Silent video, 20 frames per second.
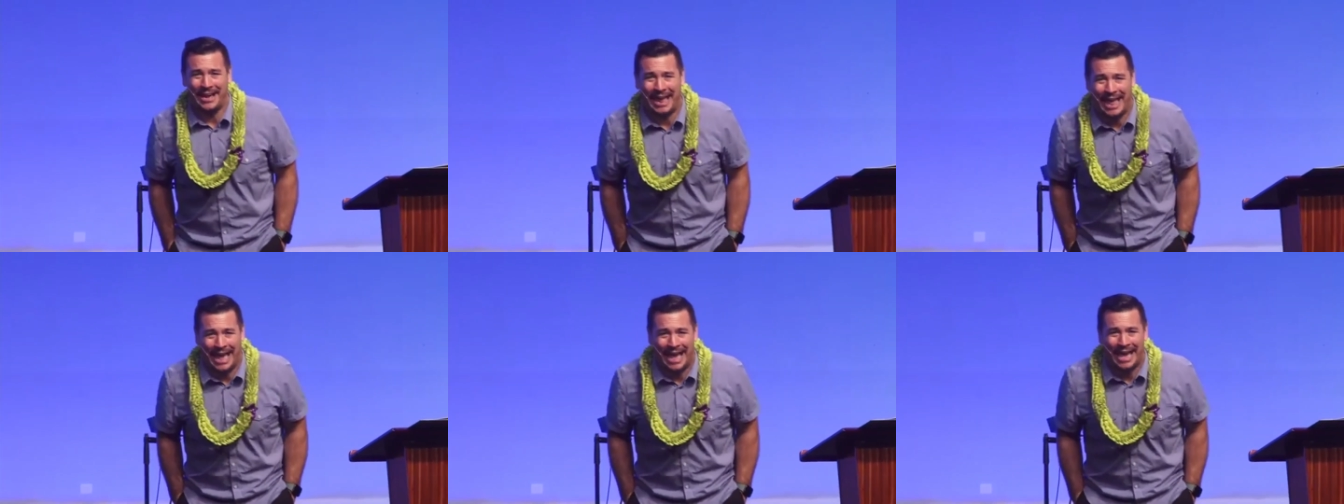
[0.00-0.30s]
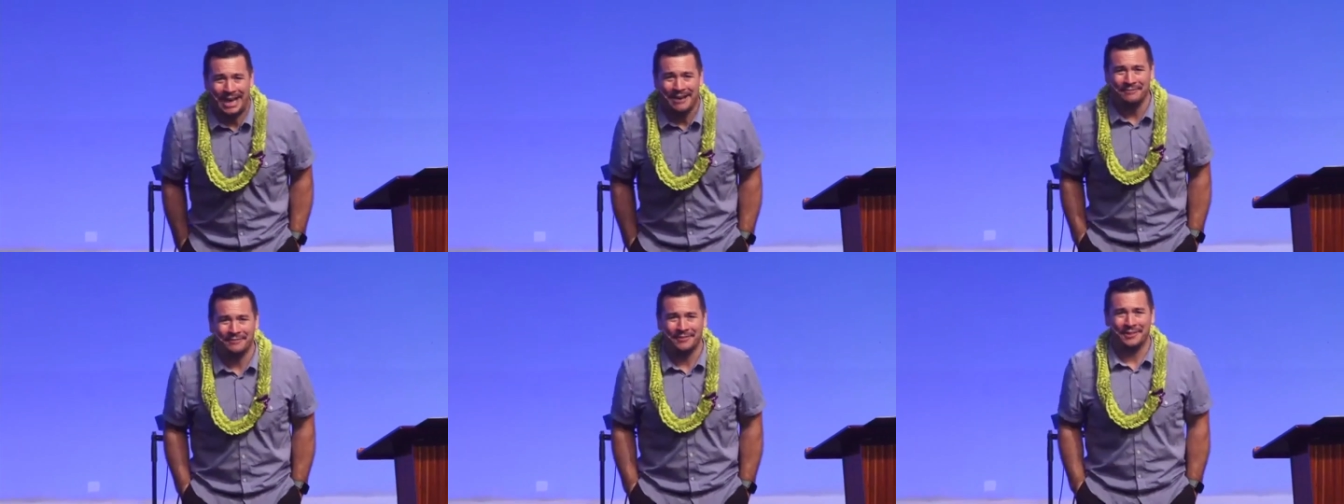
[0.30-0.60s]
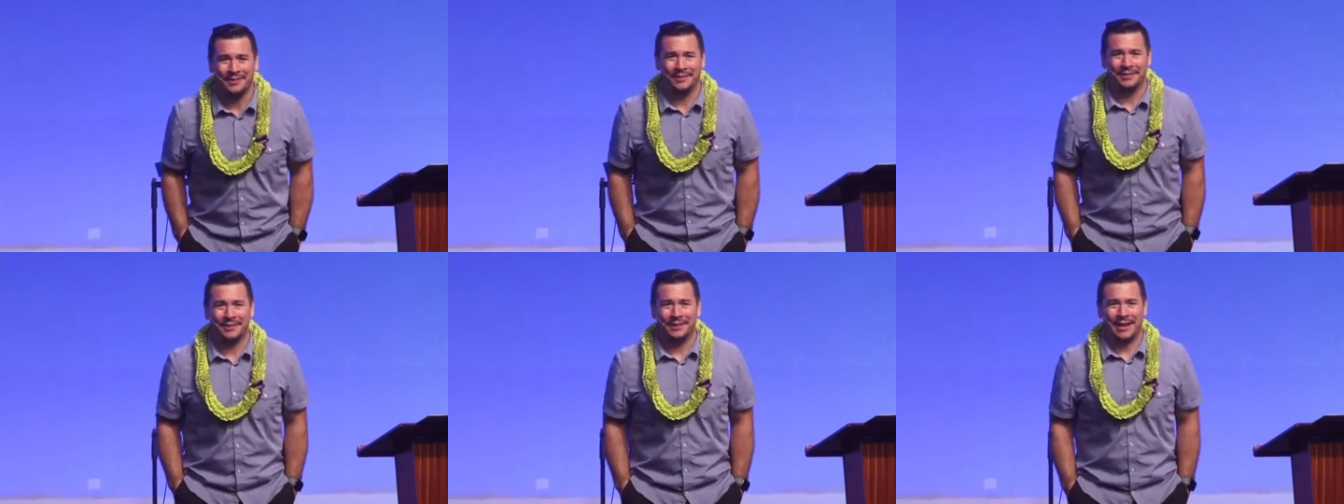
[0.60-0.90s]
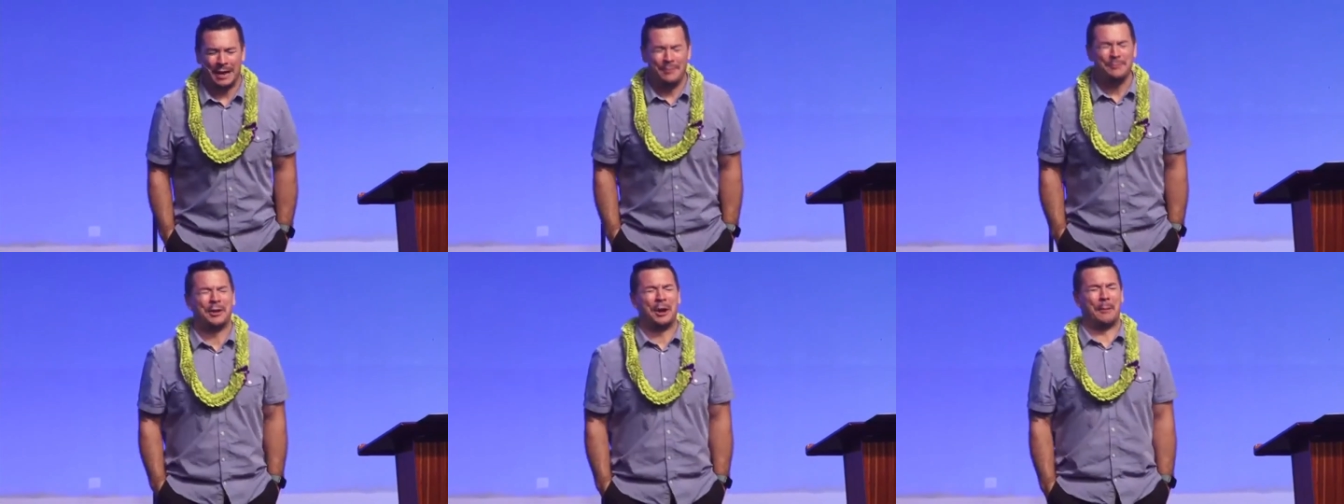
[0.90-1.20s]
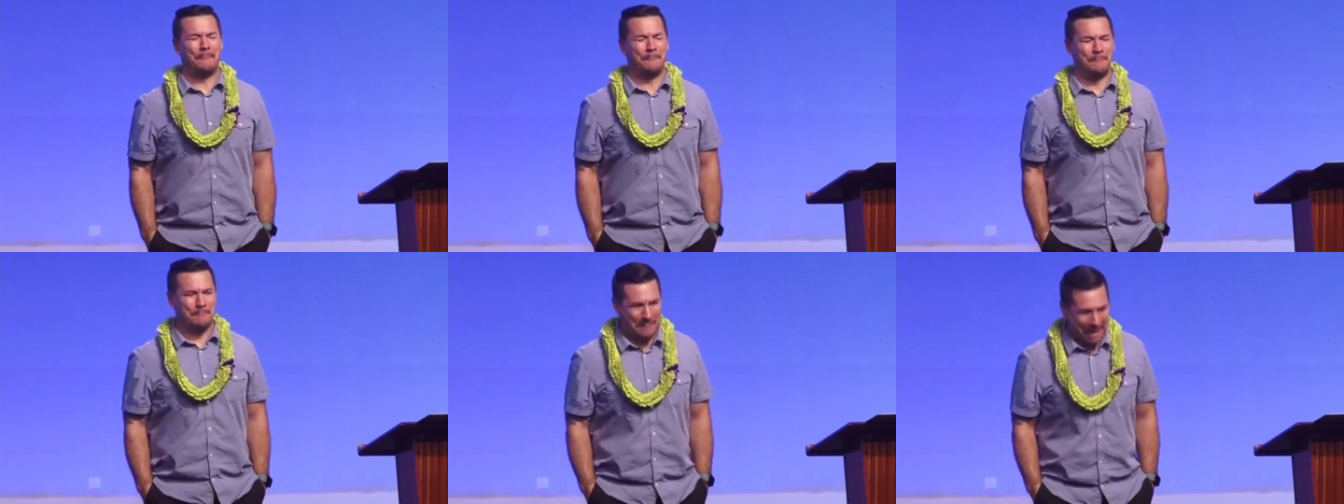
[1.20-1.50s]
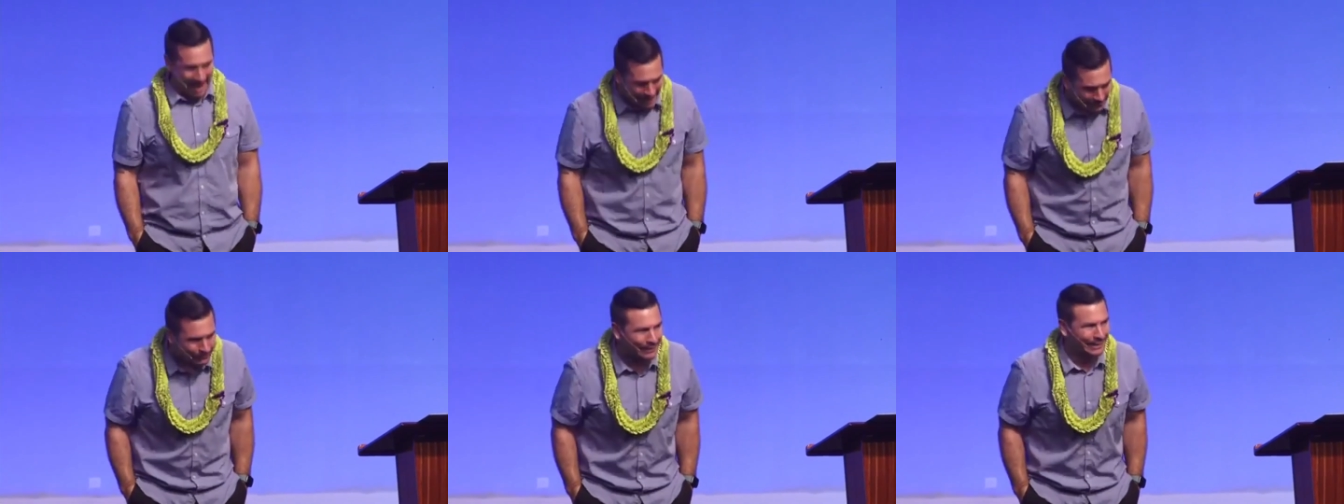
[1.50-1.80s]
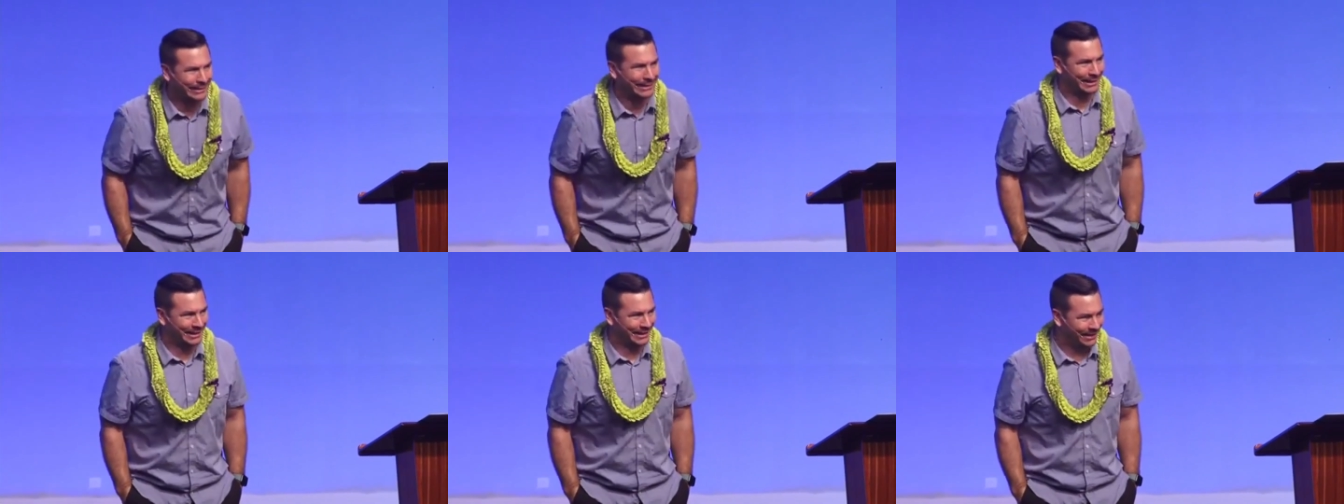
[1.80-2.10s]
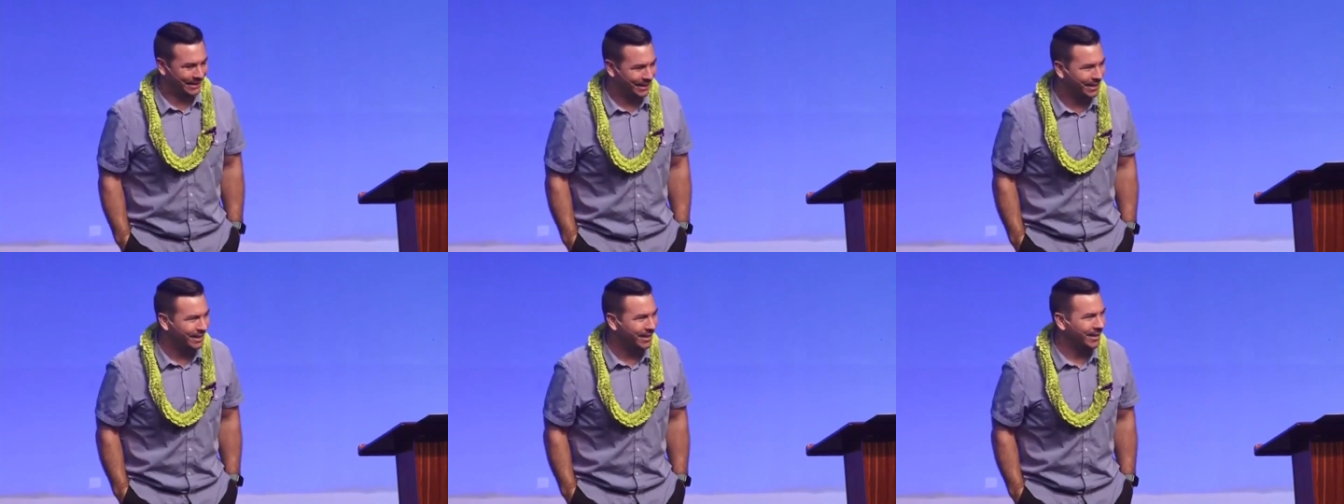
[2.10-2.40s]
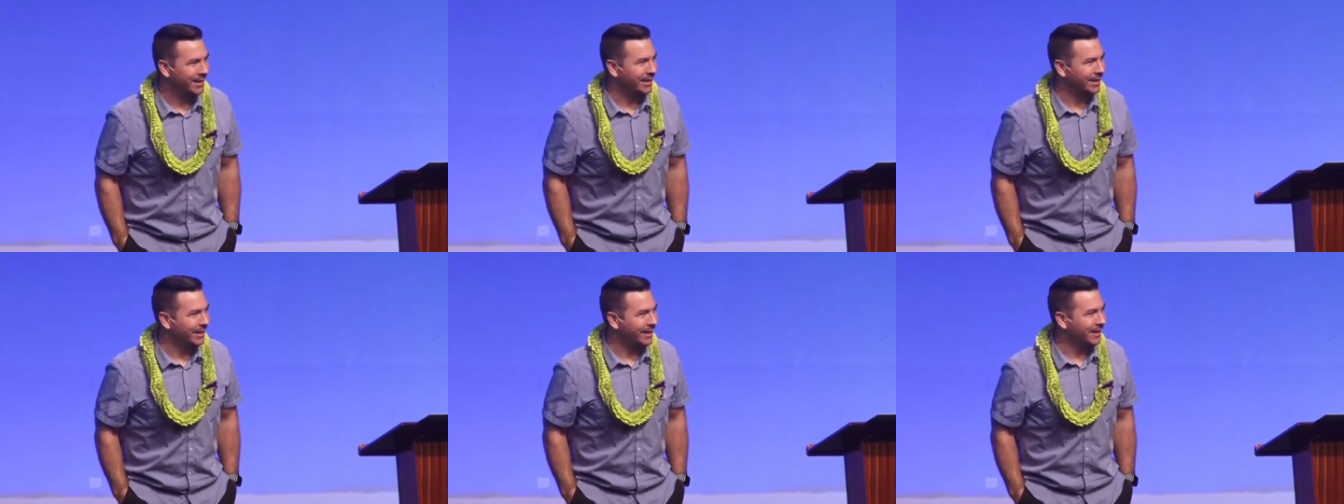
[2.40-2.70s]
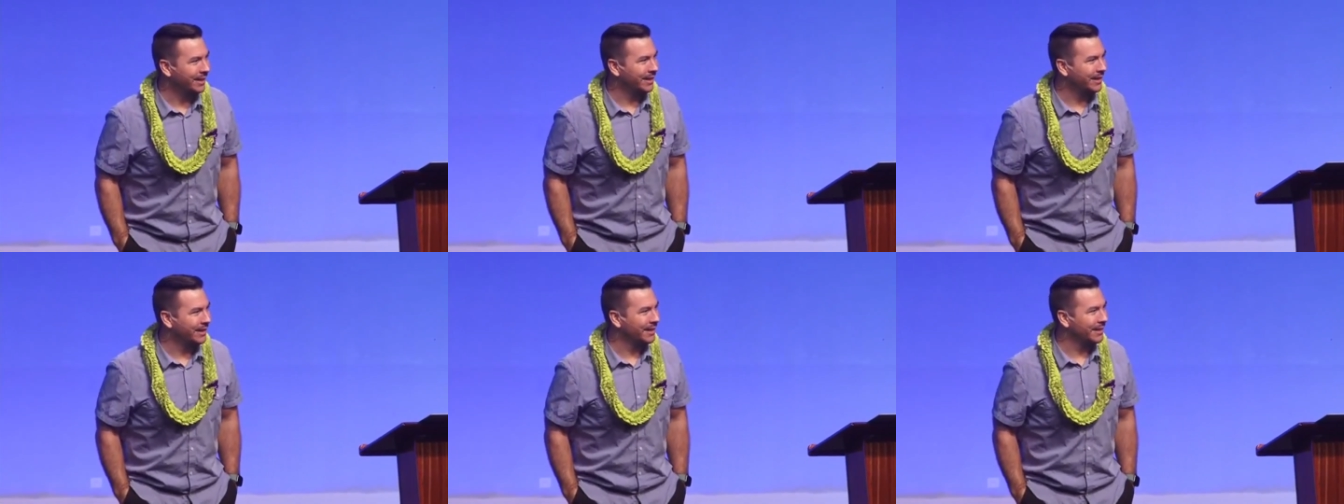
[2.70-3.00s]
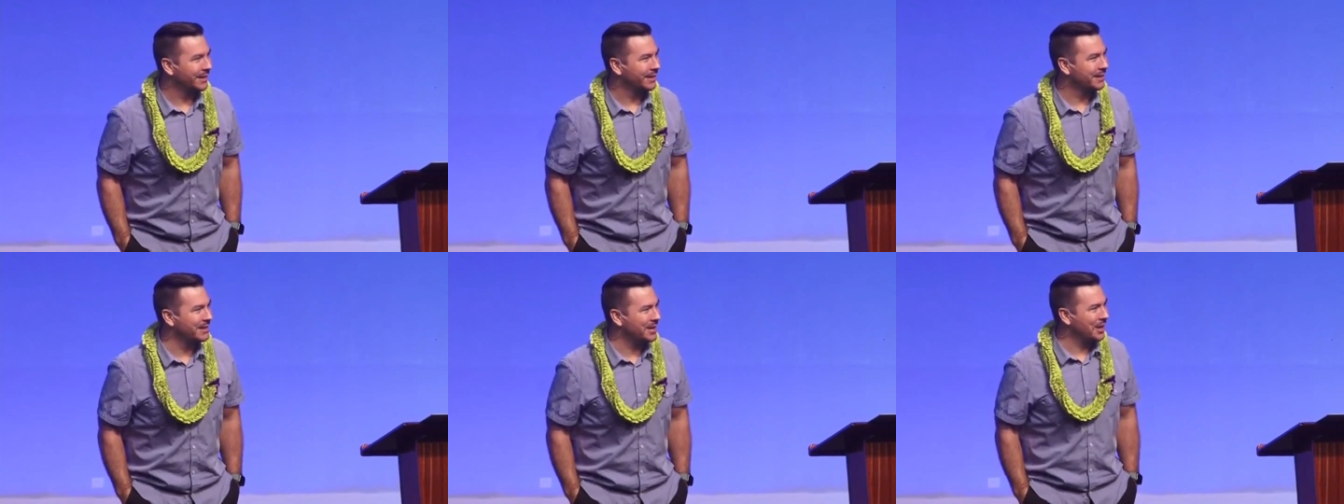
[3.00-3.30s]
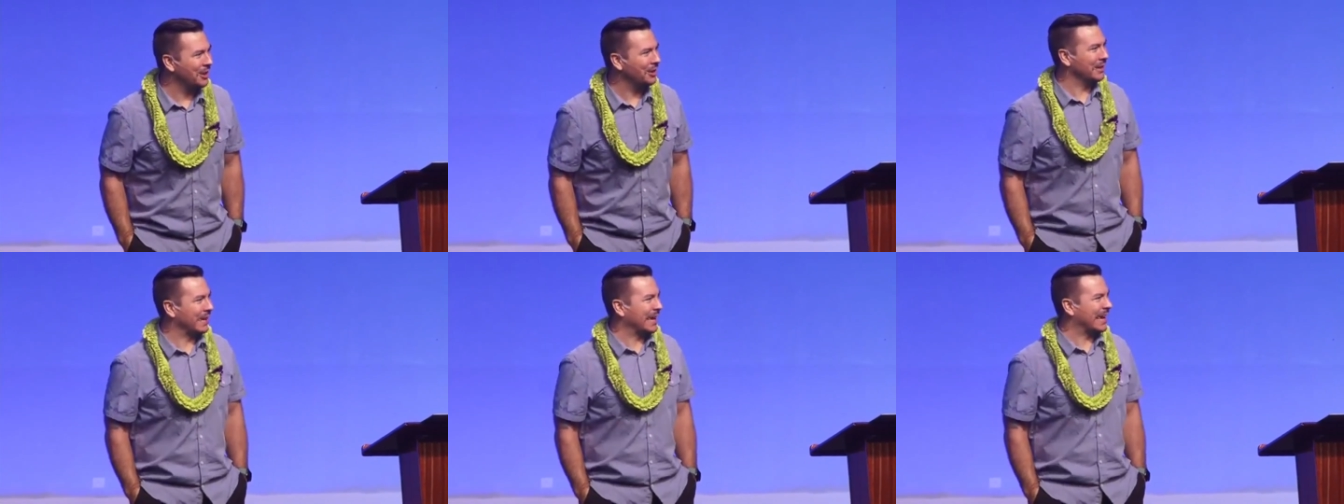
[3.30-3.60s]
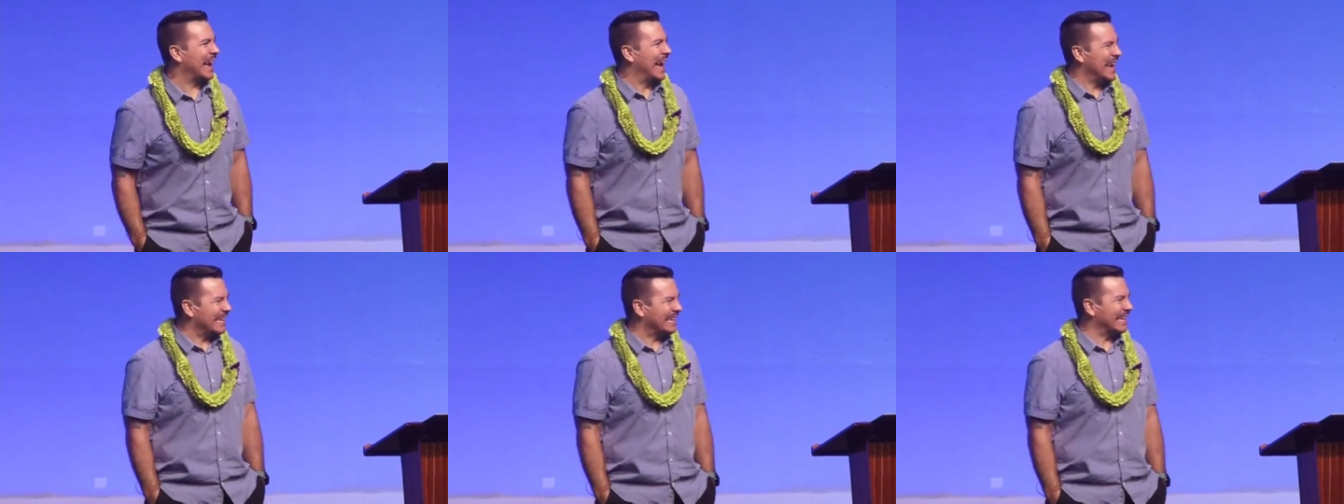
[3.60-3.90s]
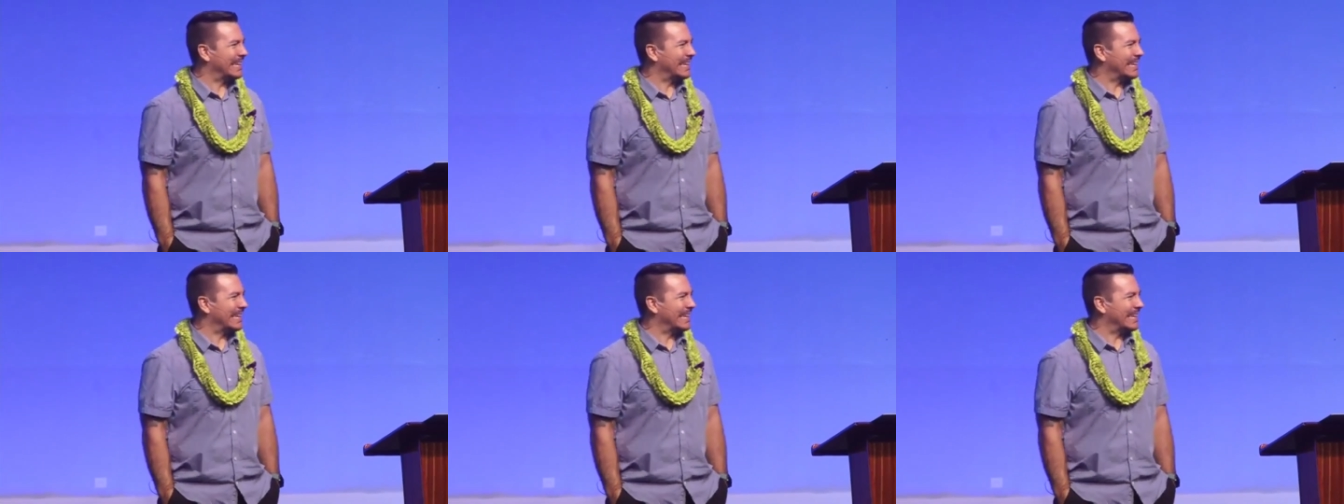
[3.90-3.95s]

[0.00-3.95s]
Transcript: have. I'm an American. You know, like, I can